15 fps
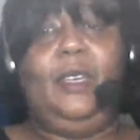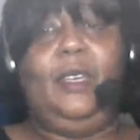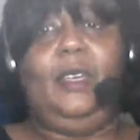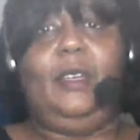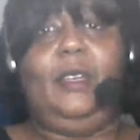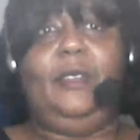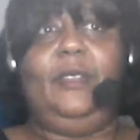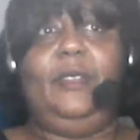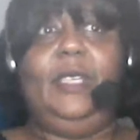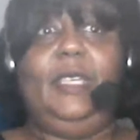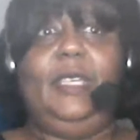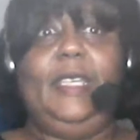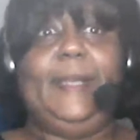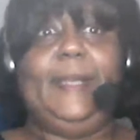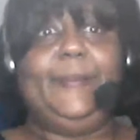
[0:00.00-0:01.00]
the
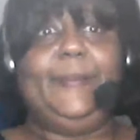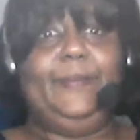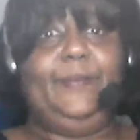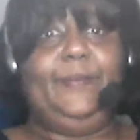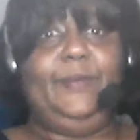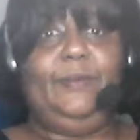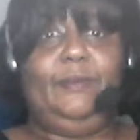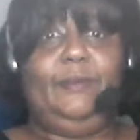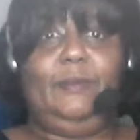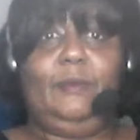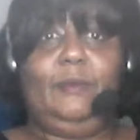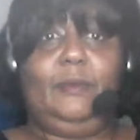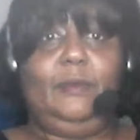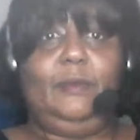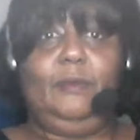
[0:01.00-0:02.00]

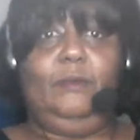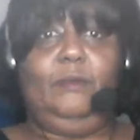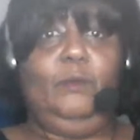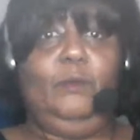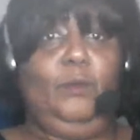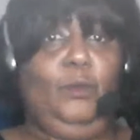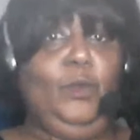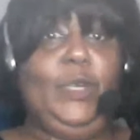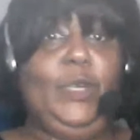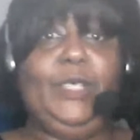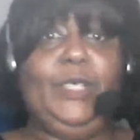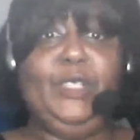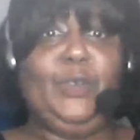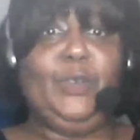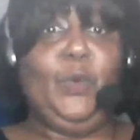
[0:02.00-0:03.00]
when you're
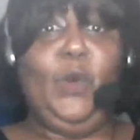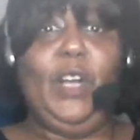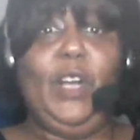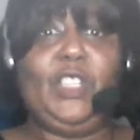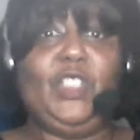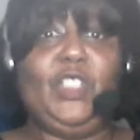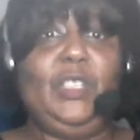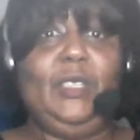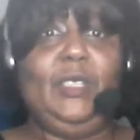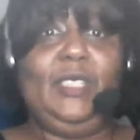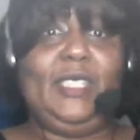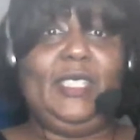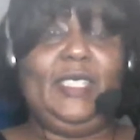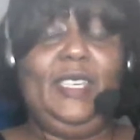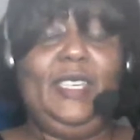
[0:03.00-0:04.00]
watching, let's
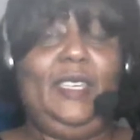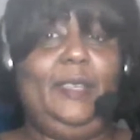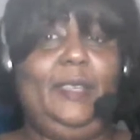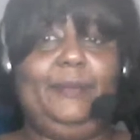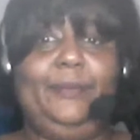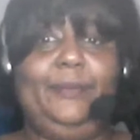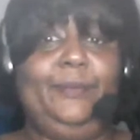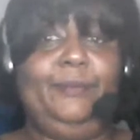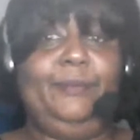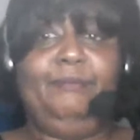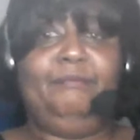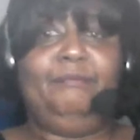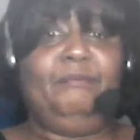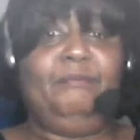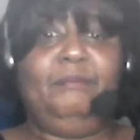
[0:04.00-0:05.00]
say,
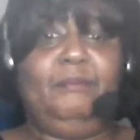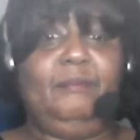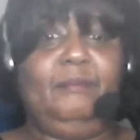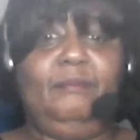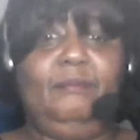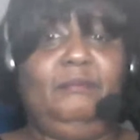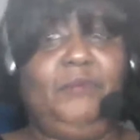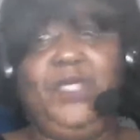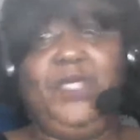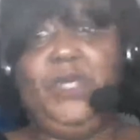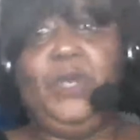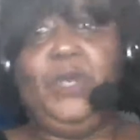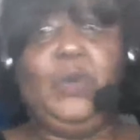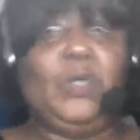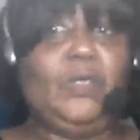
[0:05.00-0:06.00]
the
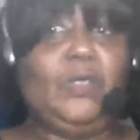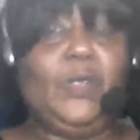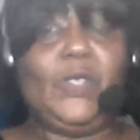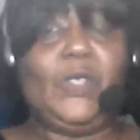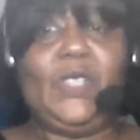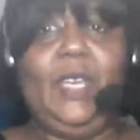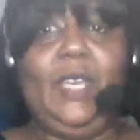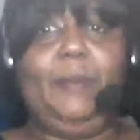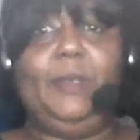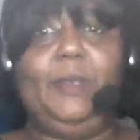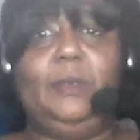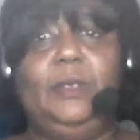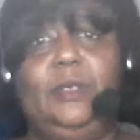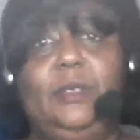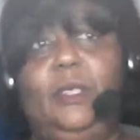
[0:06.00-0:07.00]
news, for example,
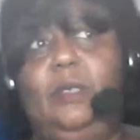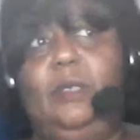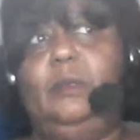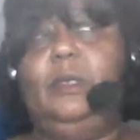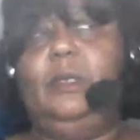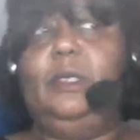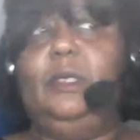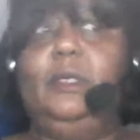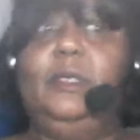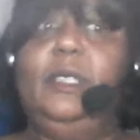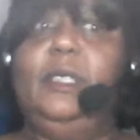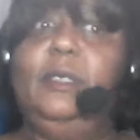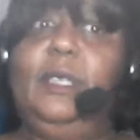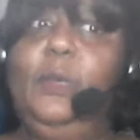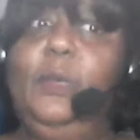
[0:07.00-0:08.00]

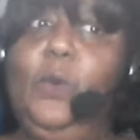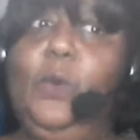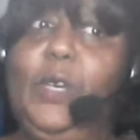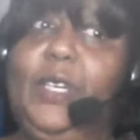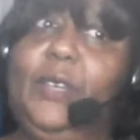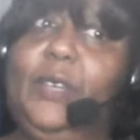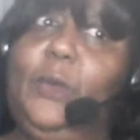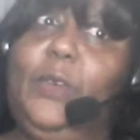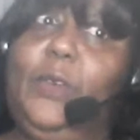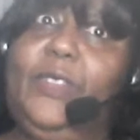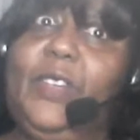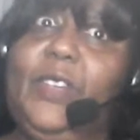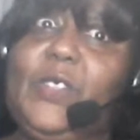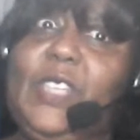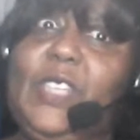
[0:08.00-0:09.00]
what
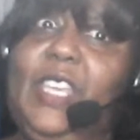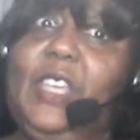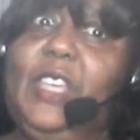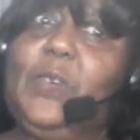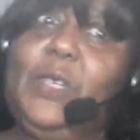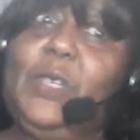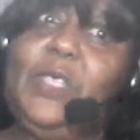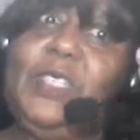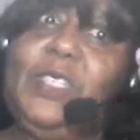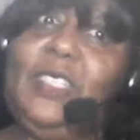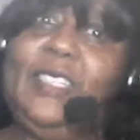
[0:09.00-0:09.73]
there's an increase in the